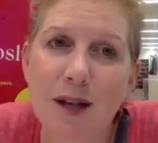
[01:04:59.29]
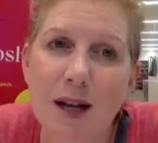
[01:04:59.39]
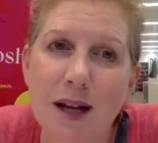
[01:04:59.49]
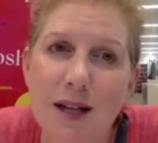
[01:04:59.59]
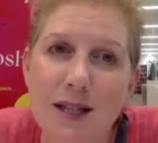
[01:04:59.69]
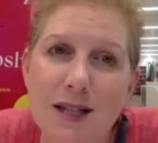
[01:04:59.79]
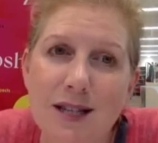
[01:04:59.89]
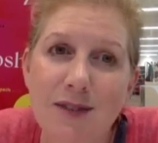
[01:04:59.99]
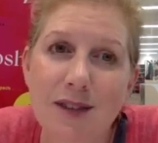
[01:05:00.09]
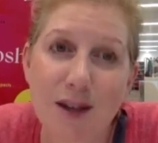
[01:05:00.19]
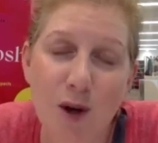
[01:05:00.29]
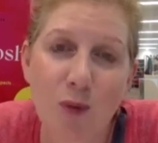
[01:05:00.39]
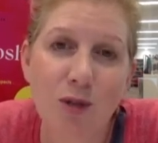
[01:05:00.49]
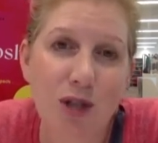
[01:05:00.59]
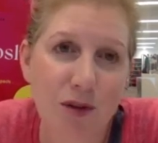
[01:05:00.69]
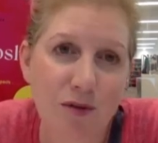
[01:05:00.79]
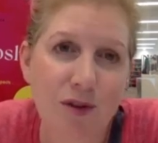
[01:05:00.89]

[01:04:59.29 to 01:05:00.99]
TV option for The